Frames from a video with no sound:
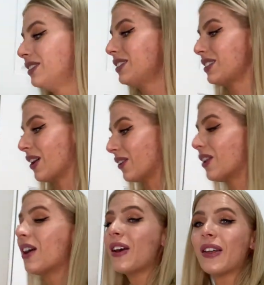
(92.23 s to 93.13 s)
So
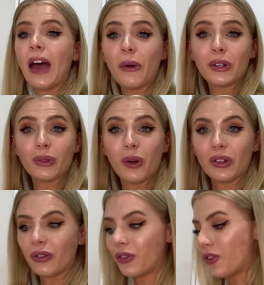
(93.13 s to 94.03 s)
that was
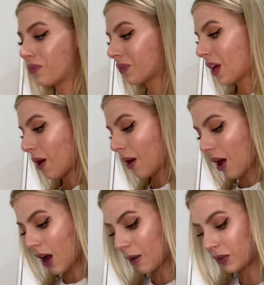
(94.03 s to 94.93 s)
wonderful.
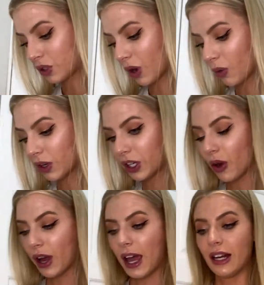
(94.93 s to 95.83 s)
Um, so I wanna
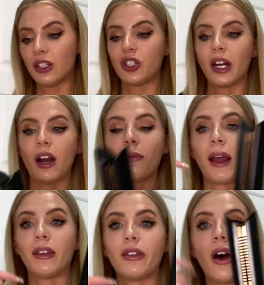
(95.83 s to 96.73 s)
go ahead and share
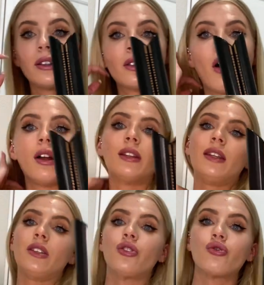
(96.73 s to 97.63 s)
my thoughts on
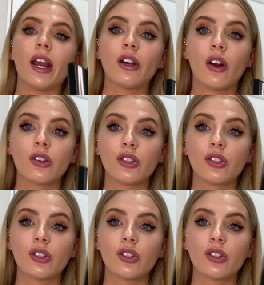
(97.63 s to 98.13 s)
this straightener.